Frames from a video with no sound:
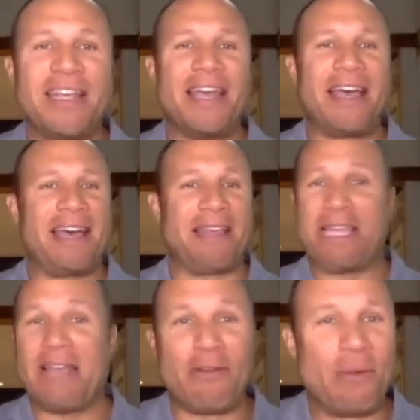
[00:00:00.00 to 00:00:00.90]
I think
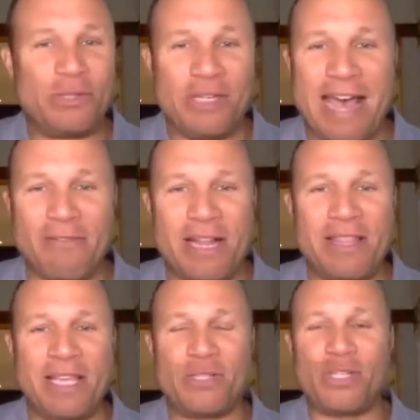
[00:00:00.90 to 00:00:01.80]
everyone should have it. I
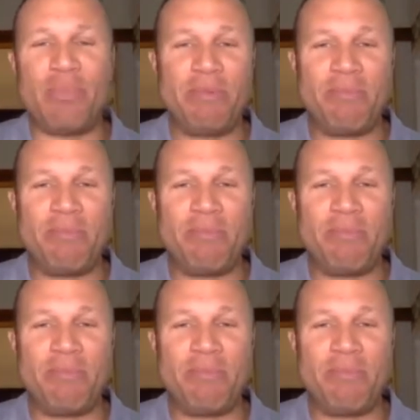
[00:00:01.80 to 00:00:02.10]
think it should be